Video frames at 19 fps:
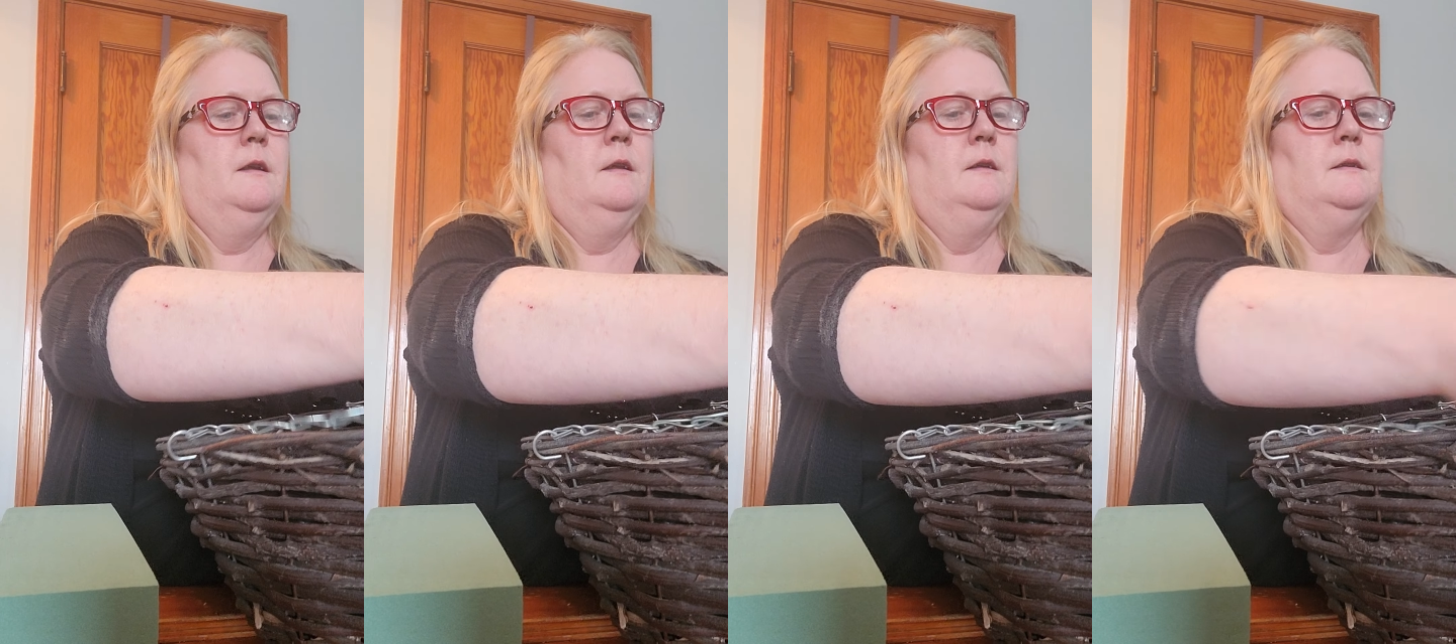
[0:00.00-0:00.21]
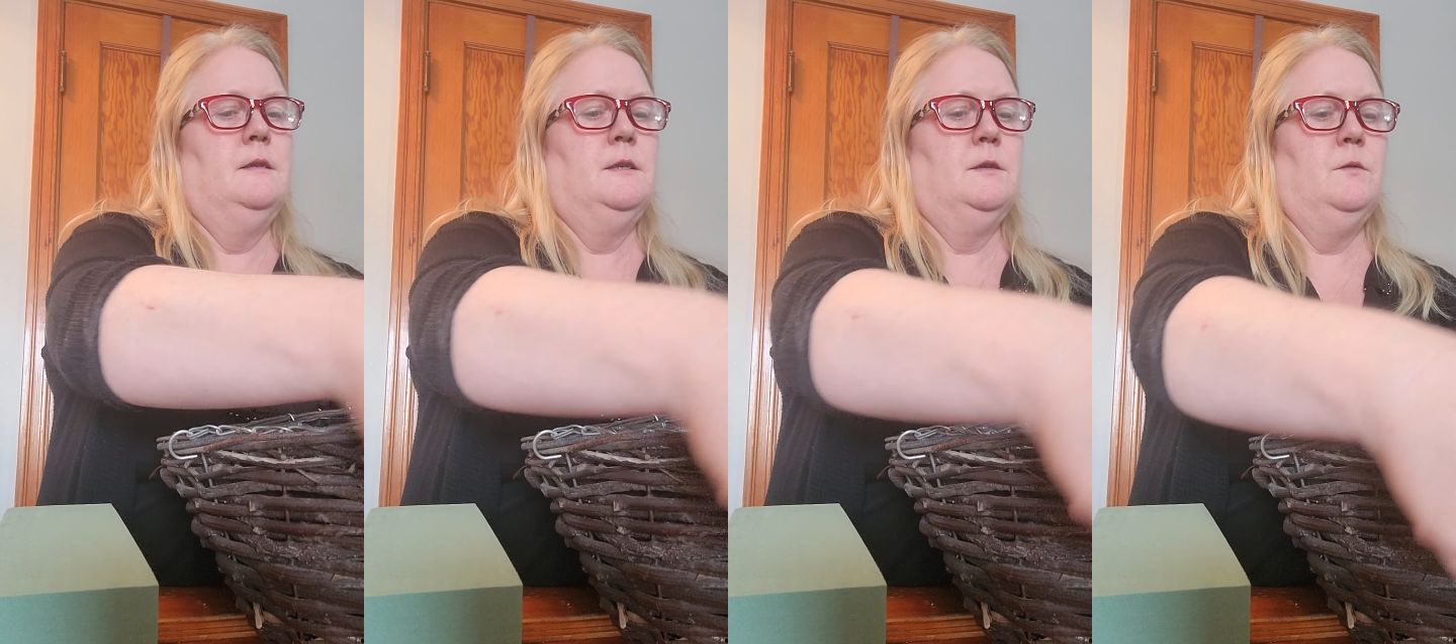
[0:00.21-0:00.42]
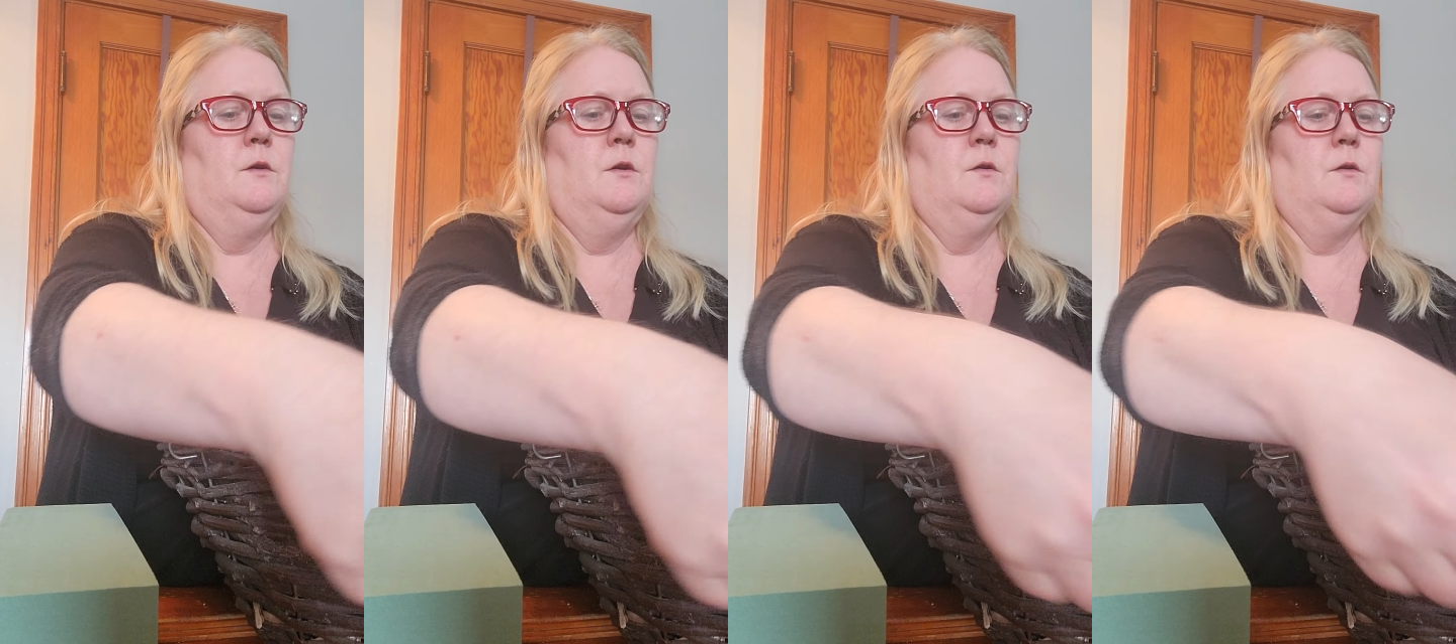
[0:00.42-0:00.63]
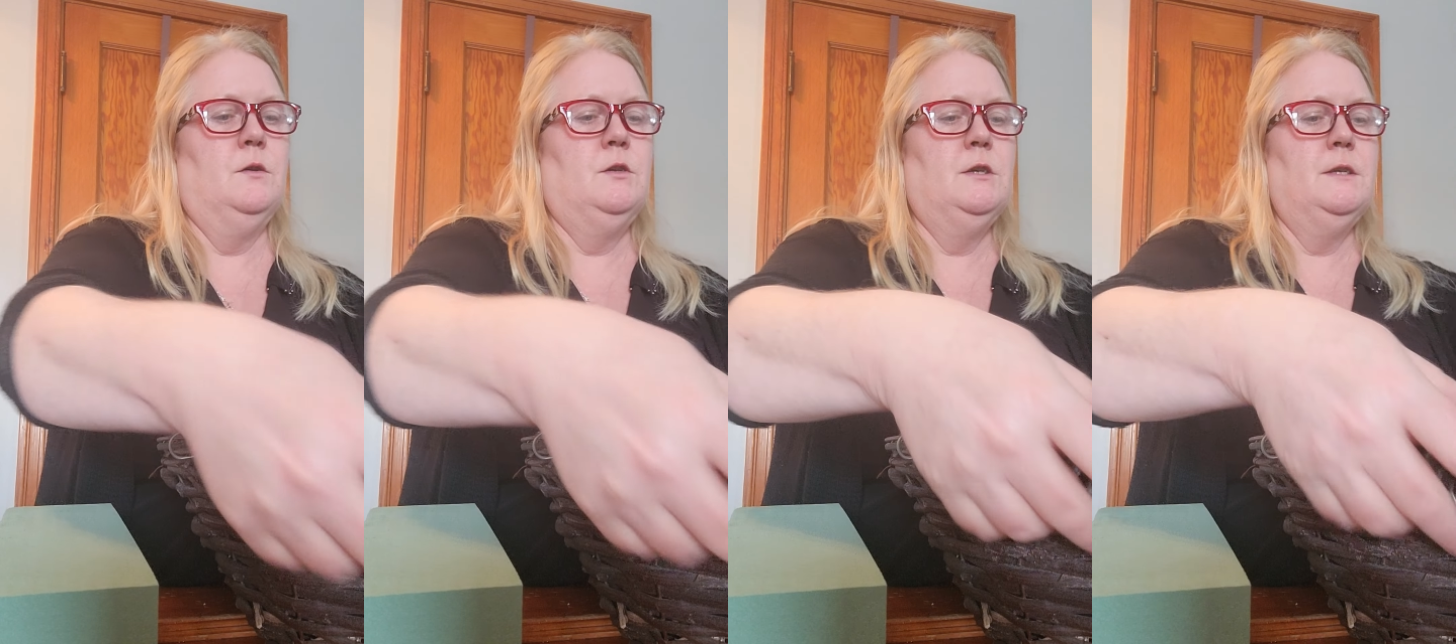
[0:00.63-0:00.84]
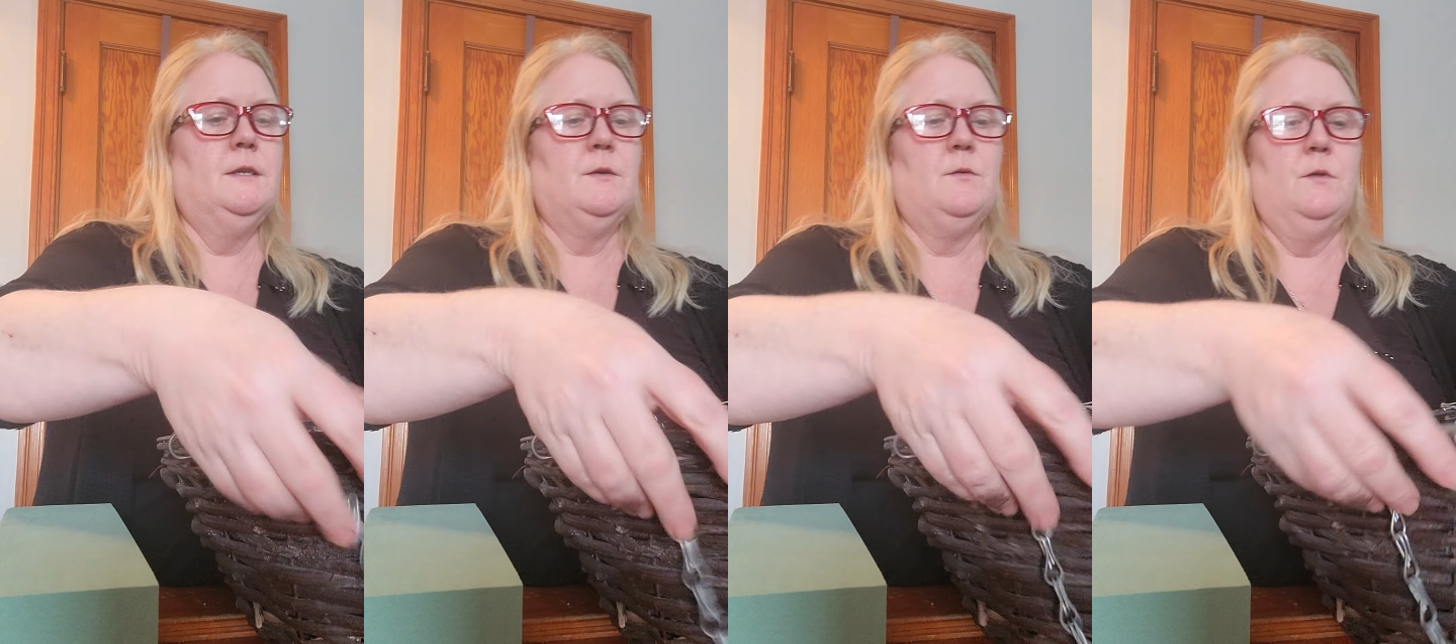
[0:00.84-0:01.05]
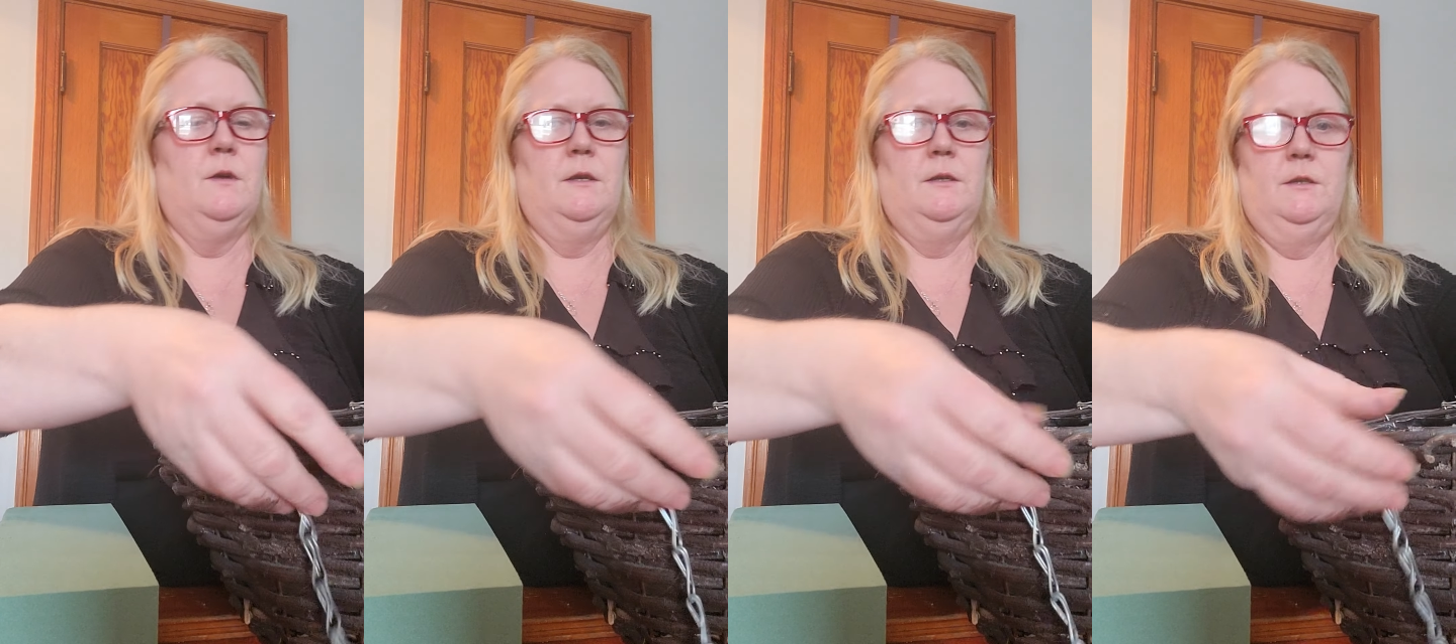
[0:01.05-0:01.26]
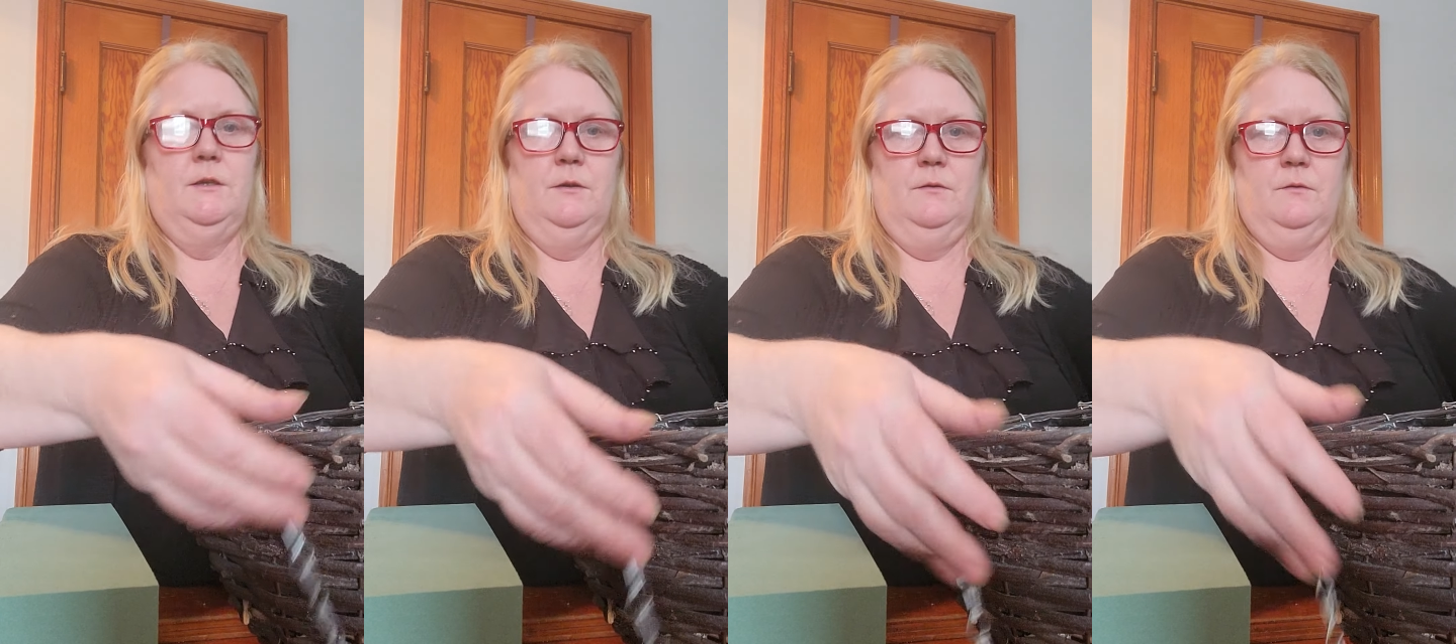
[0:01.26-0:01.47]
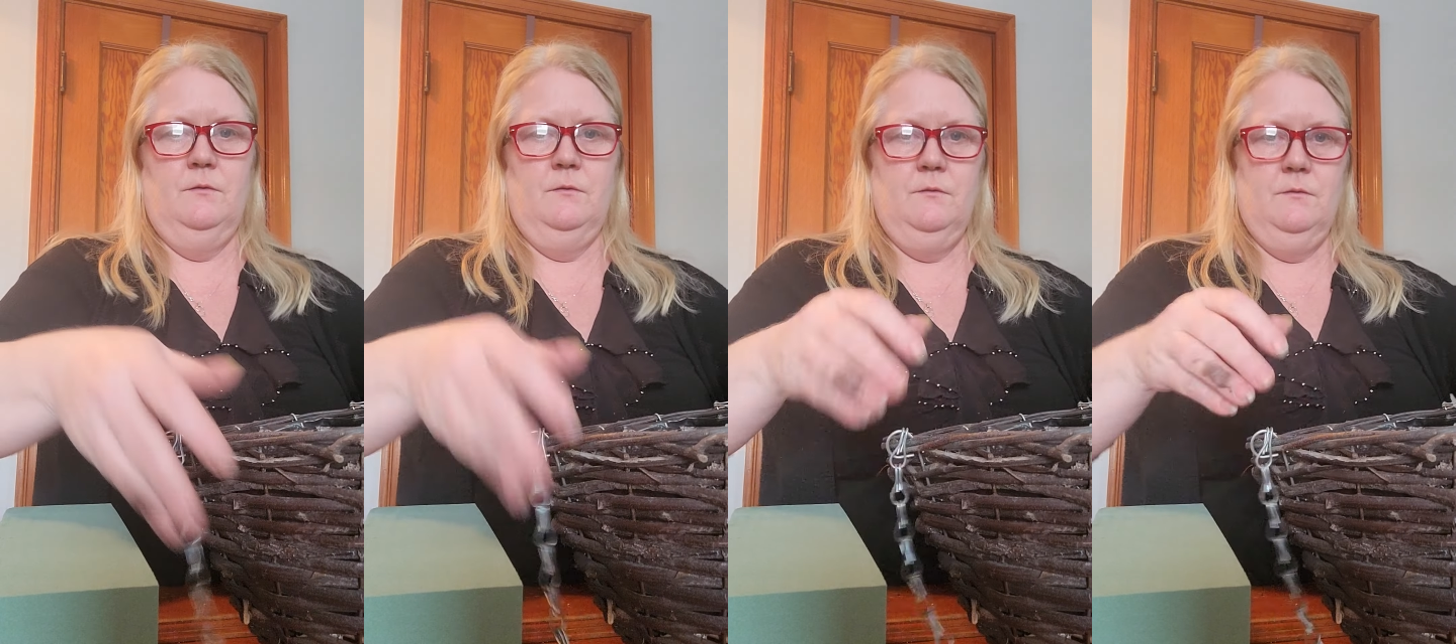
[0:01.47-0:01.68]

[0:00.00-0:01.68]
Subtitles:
So you're just going to